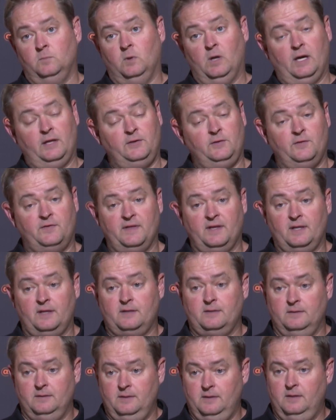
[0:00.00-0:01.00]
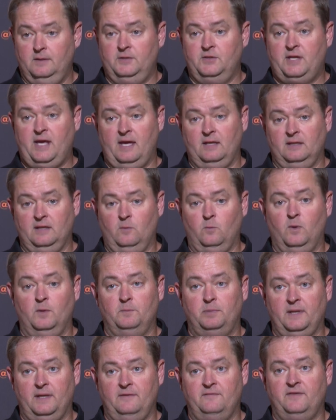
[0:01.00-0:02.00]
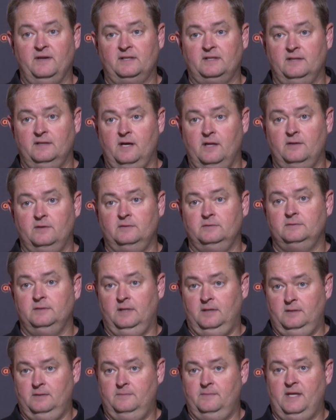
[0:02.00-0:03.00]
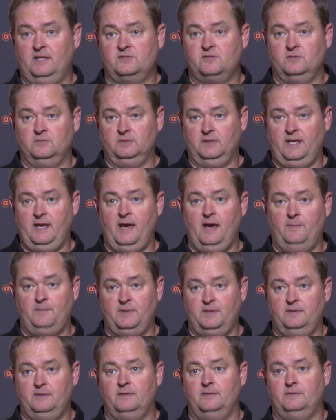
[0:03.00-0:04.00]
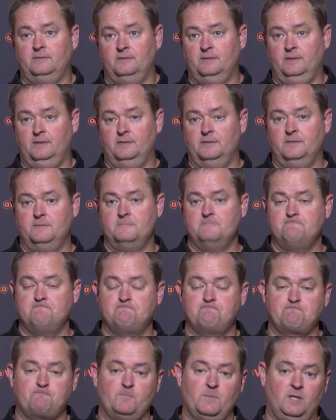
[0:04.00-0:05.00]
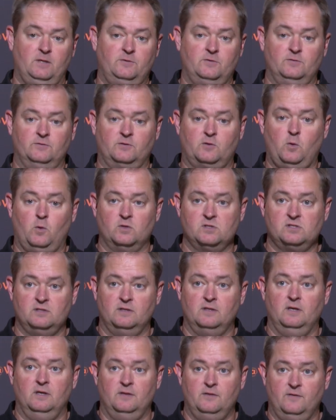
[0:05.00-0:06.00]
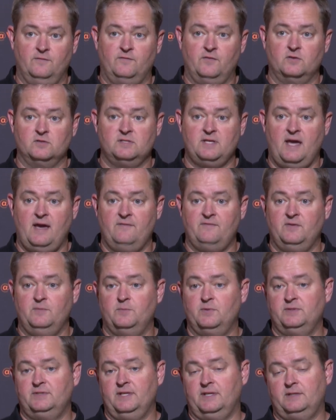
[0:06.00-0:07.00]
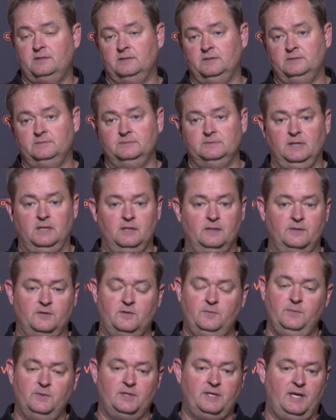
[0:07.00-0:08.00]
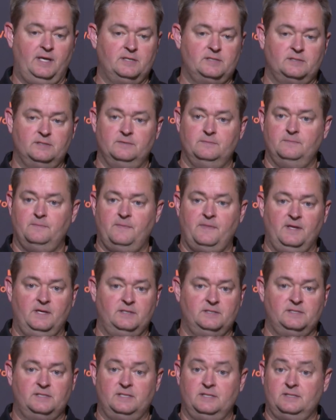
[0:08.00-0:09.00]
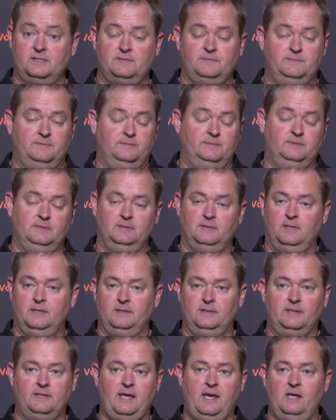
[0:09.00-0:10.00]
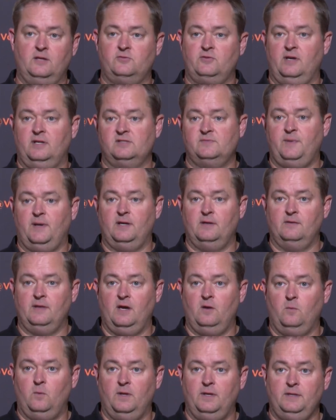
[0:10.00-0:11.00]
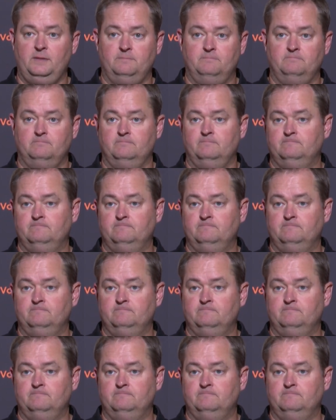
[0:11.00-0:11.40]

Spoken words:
Well, I do think you can't let one play affect another. That certainly happened during the course of the first half in particular. The communication things just, like, it can't transpire that way. And,